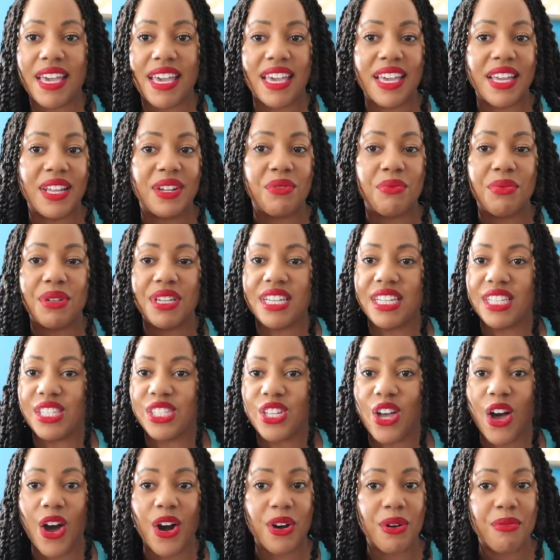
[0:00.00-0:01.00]
and we can
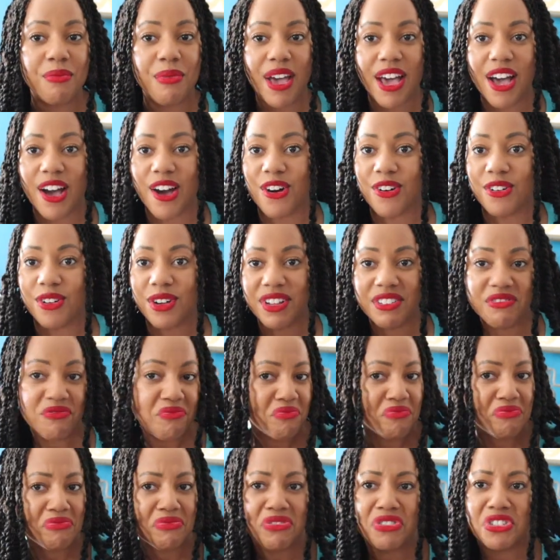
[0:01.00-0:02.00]
talk about
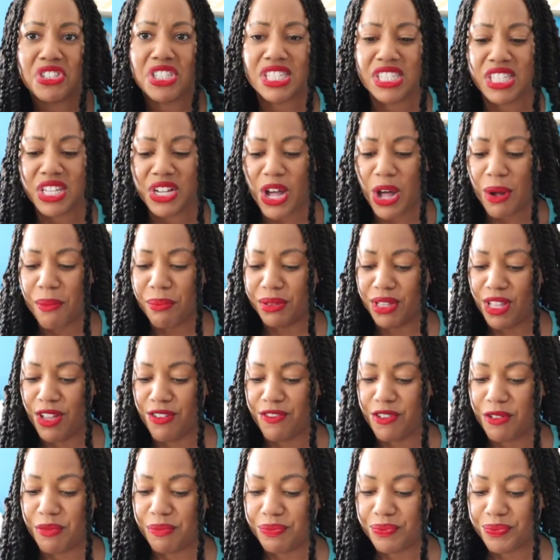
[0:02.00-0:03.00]
just a couple
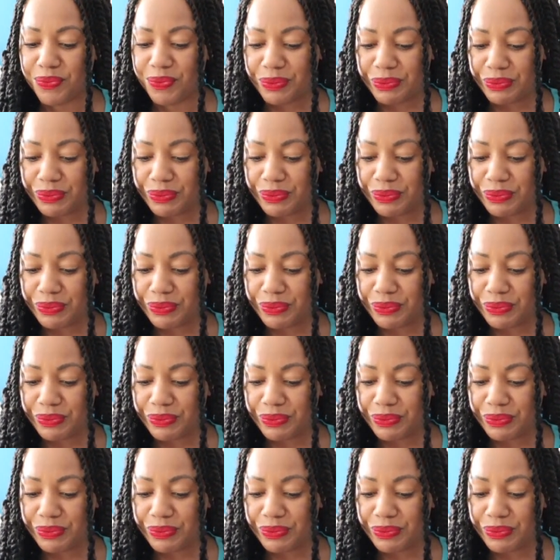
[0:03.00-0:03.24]
of them.